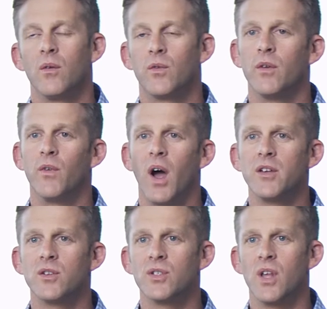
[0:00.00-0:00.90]
For
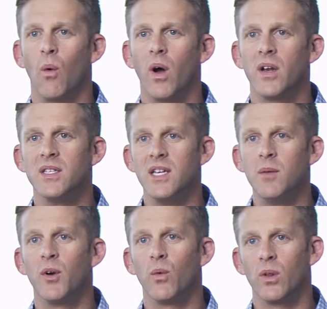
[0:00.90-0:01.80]
advisors that want to
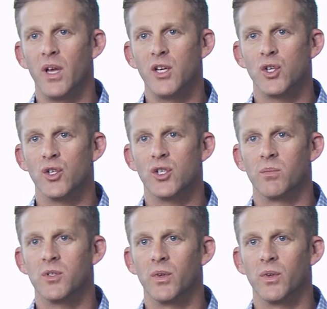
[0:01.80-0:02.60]
deepen relationships